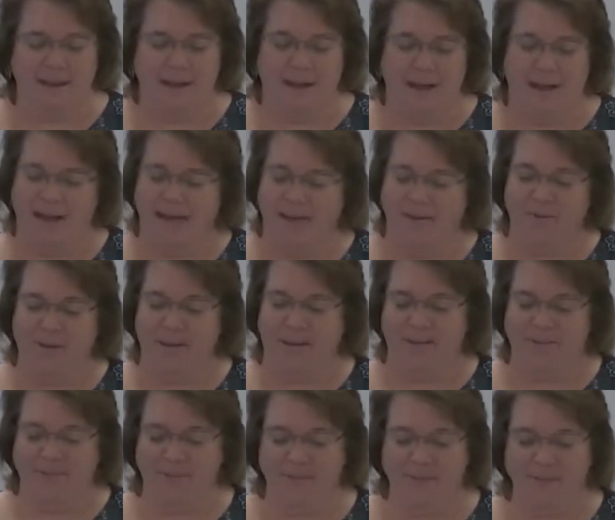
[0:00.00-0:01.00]
I don't
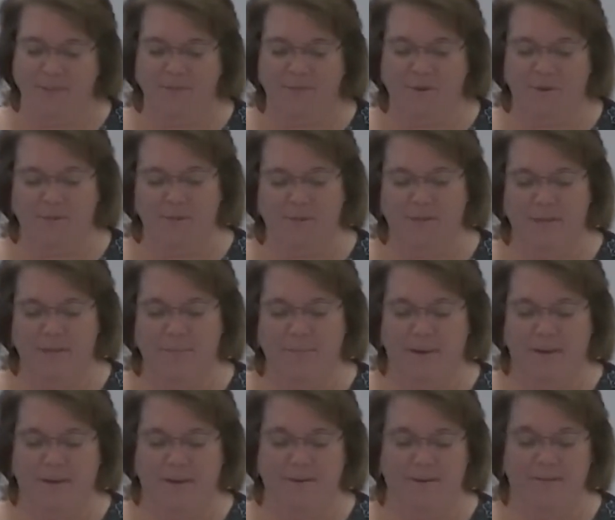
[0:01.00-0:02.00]
have to look further than a
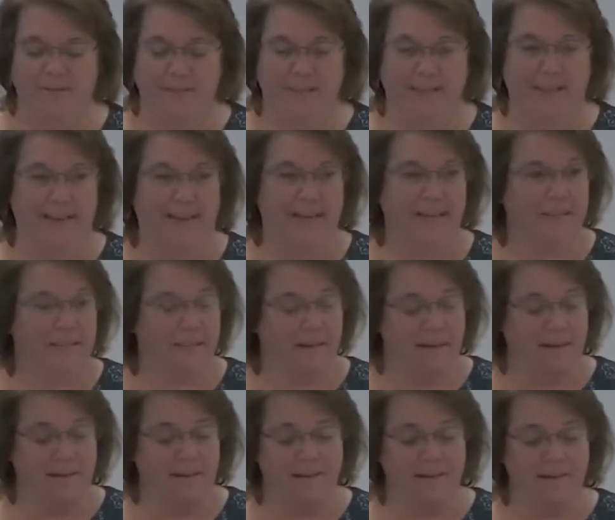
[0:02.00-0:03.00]
mirror for that
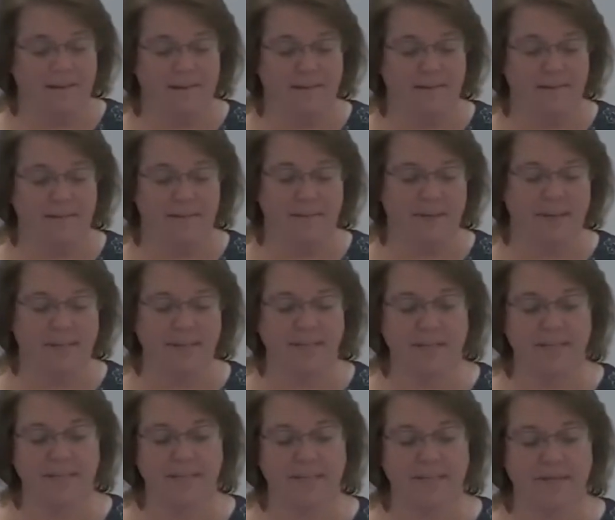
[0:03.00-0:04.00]
answer, because
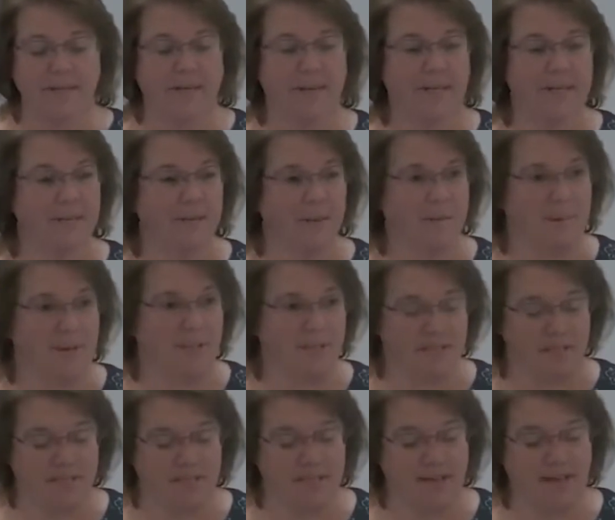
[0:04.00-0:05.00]
he's stirring so much
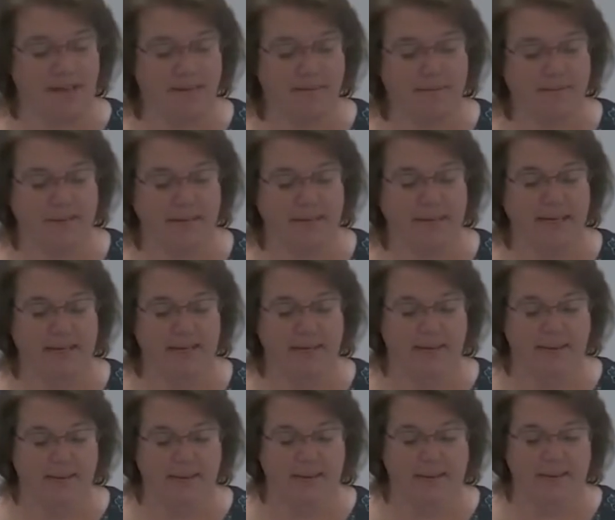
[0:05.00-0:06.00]
inside of me.
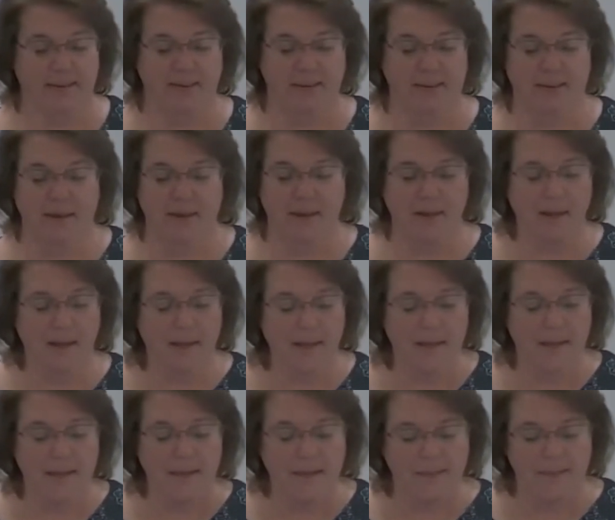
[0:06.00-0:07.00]

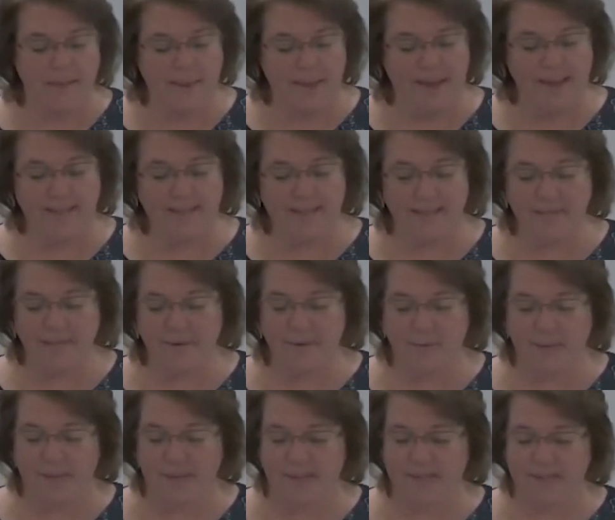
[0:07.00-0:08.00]
In the past several
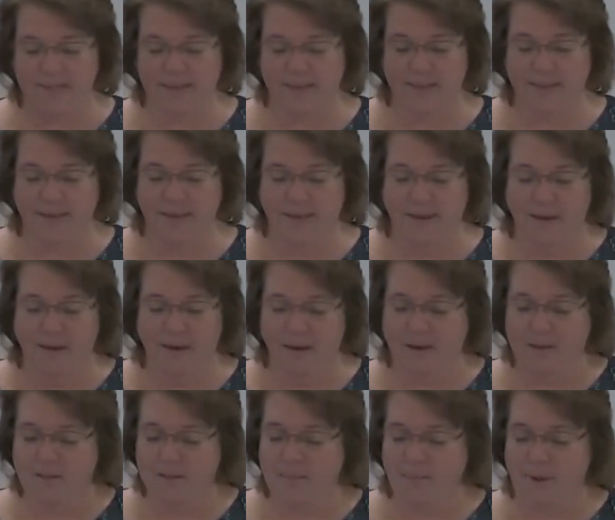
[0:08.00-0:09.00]
weeks,
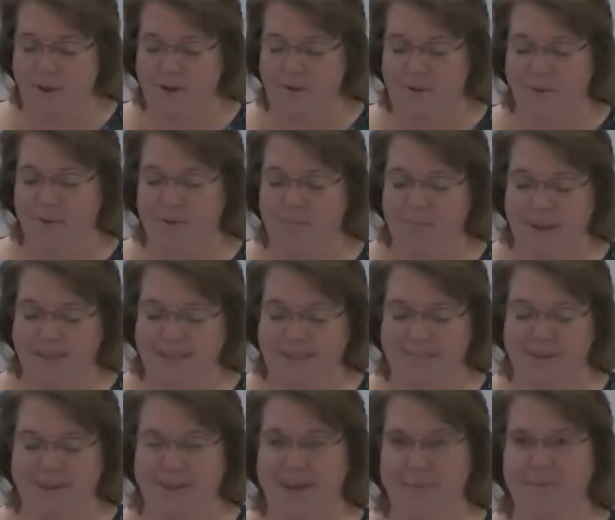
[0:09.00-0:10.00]
our small group has
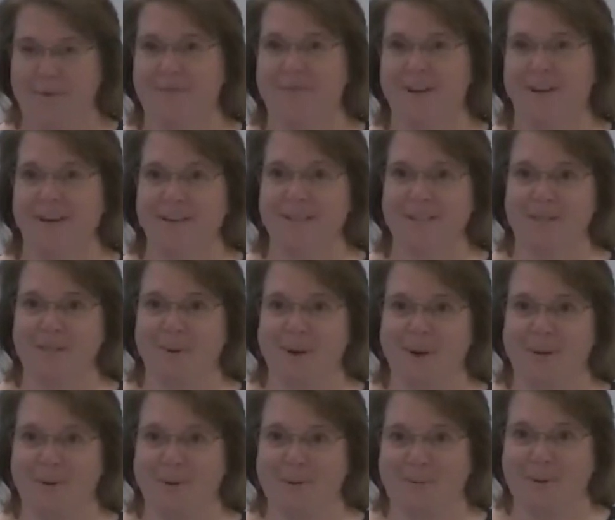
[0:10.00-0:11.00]
become a very
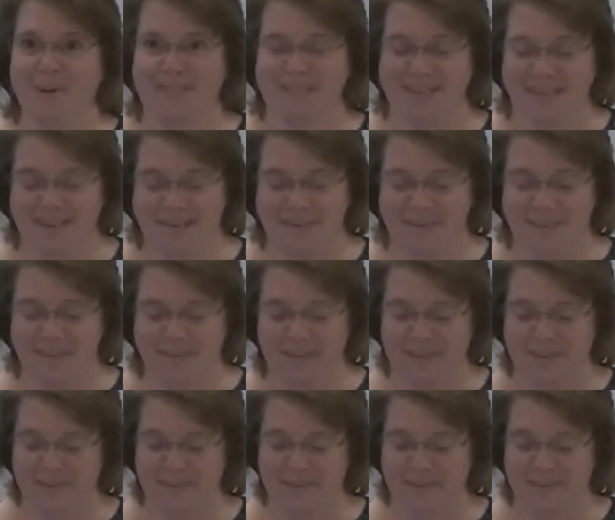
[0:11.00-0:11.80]
small group at times.